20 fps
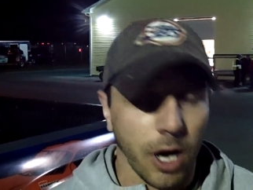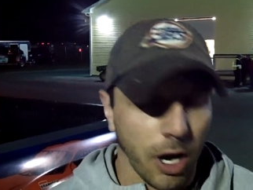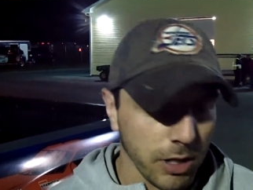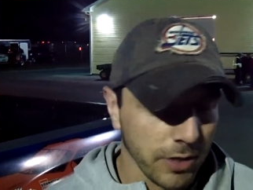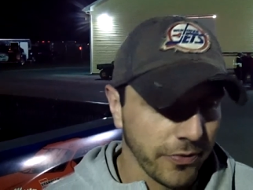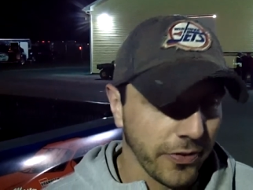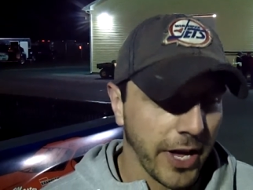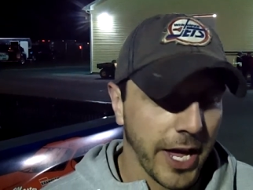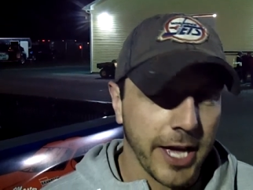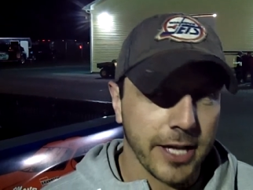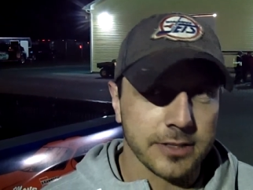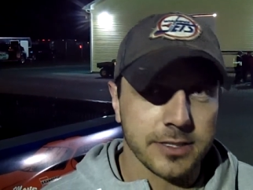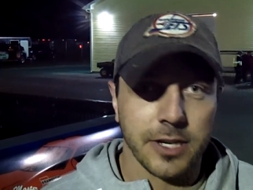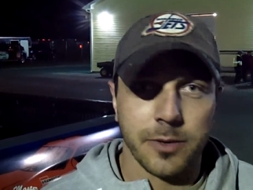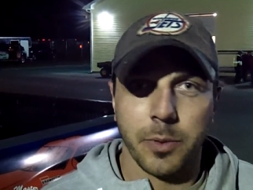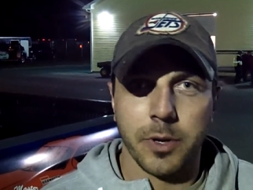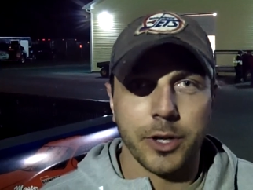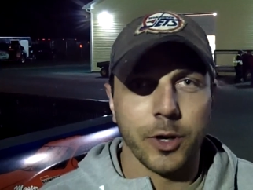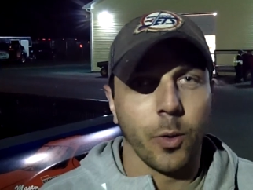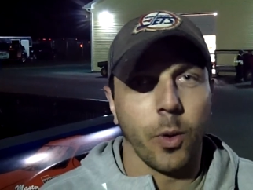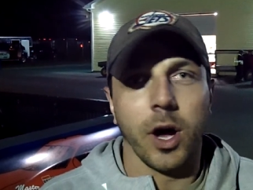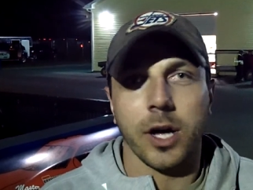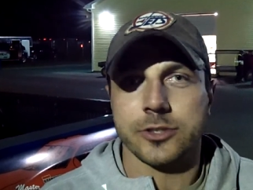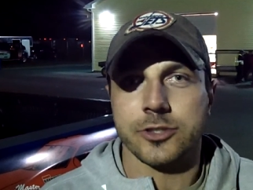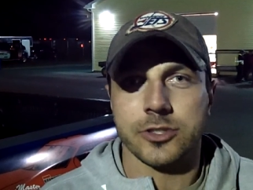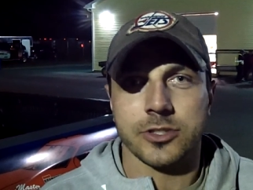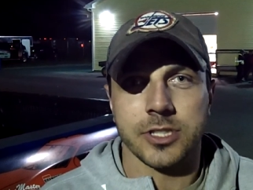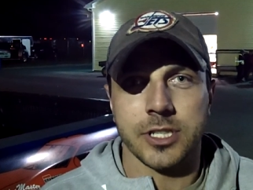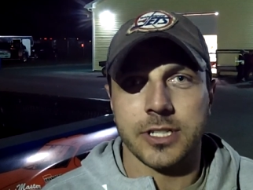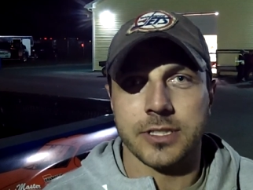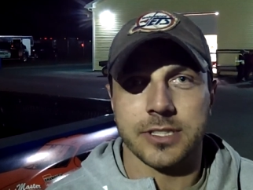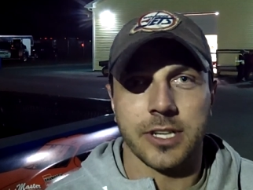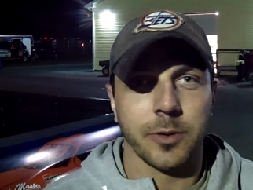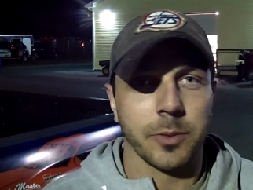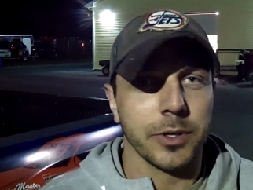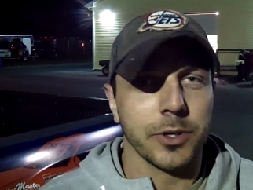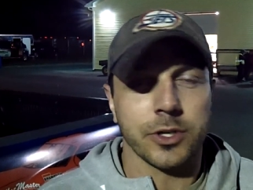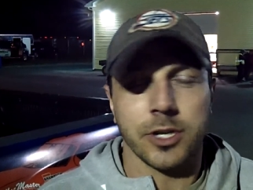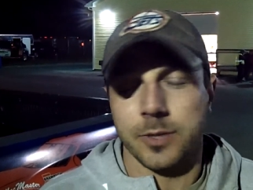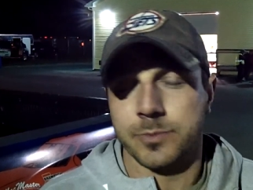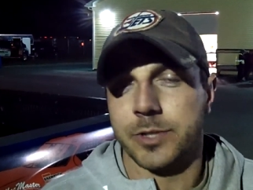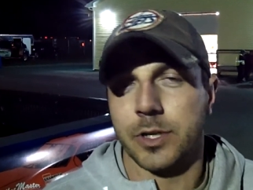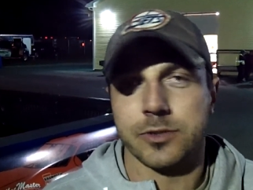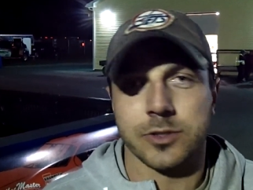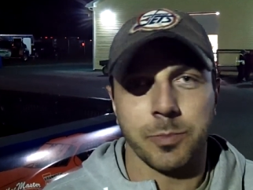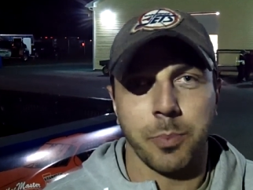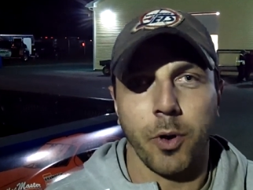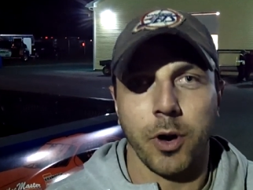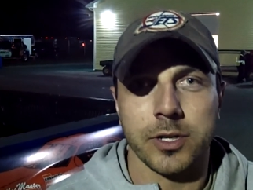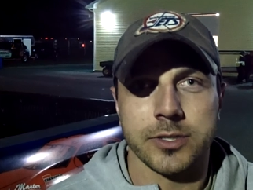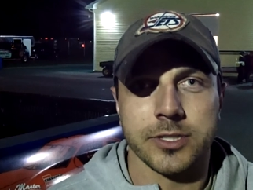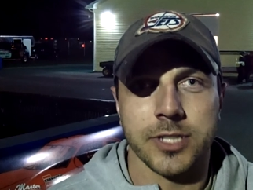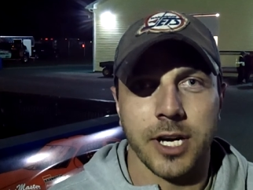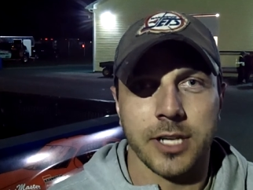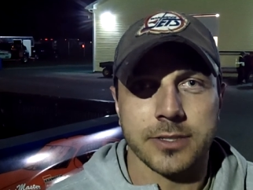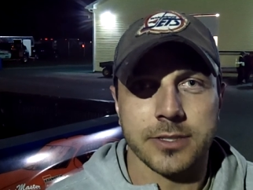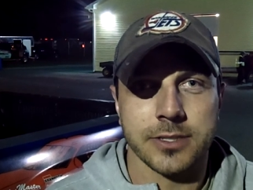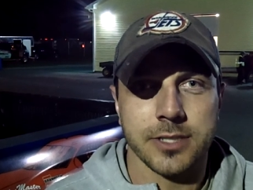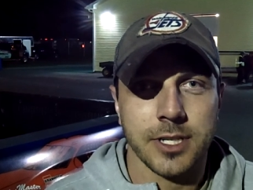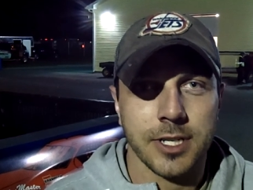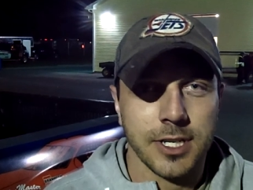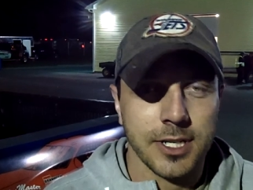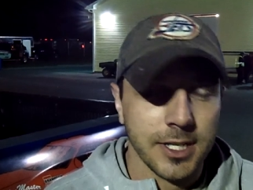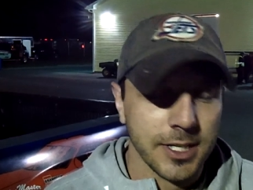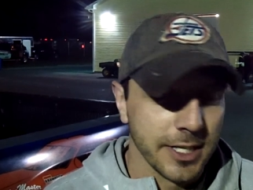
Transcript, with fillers: All the fans, everybody who watches these, everybody who comes out supports us.